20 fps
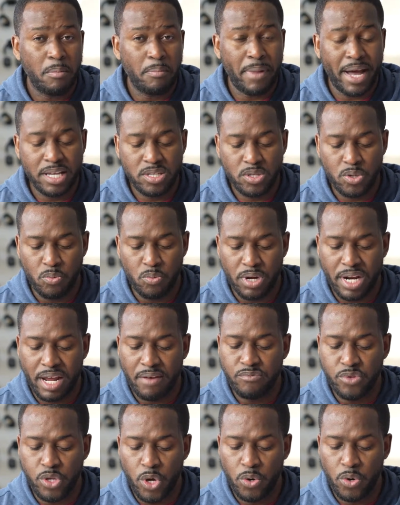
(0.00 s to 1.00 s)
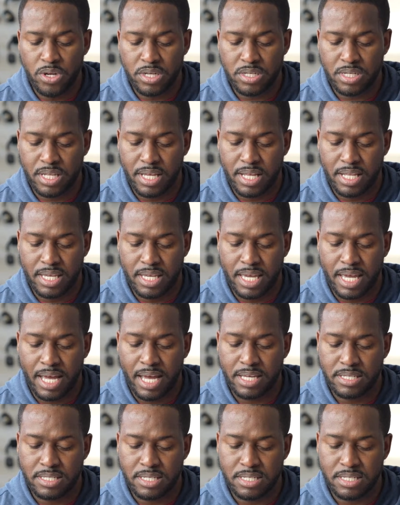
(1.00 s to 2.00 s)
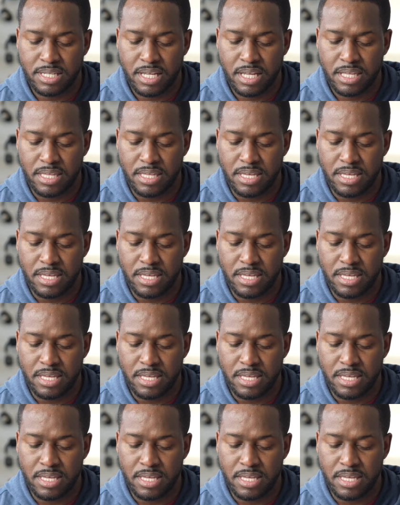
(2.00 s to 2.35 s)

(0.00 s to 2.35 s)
mind you, what I've noticed lately, guys, is that